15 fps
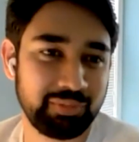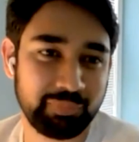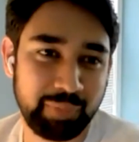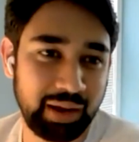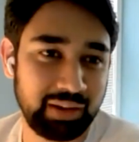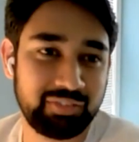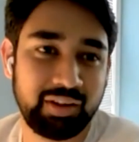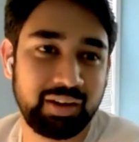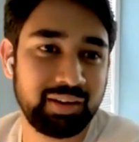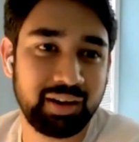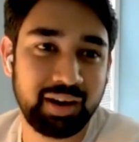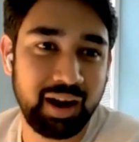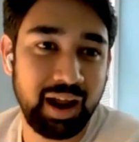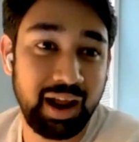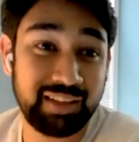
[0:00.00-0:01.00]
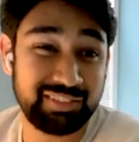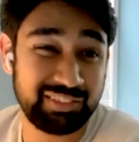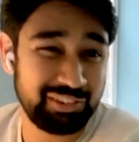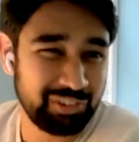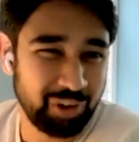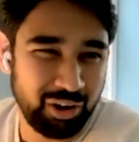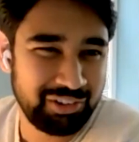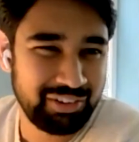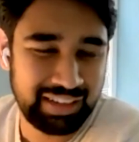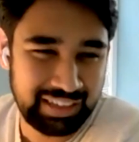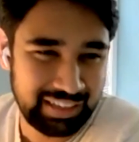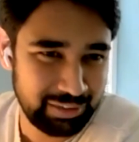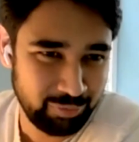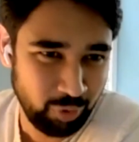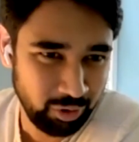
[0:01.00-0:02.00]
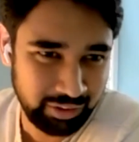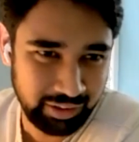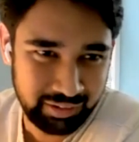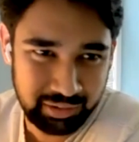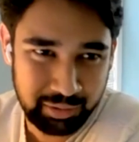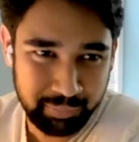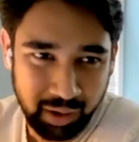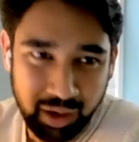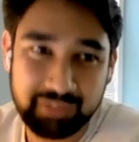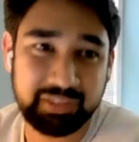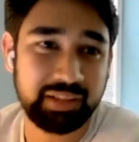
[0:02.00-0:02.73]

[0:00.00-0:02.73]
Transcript: Pakistan has not really defaulted in the past.